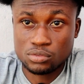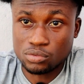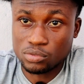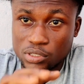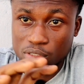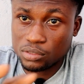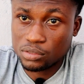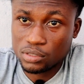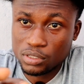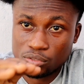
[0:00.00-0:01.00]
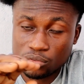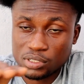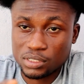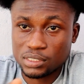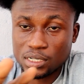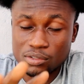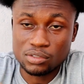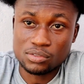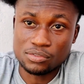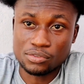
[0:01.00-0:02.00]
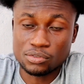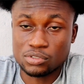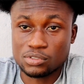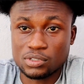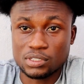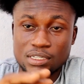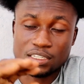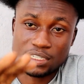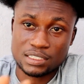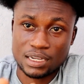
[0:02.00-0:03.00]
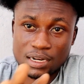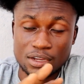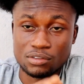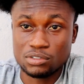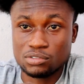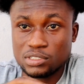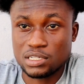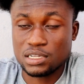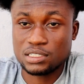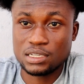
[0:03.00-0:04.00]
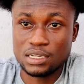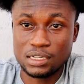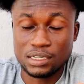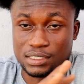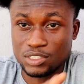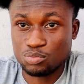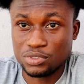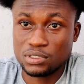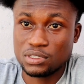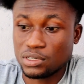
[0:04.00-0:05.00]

So the only two things that you need to focus on is the satellite that you need to select, and then the TP.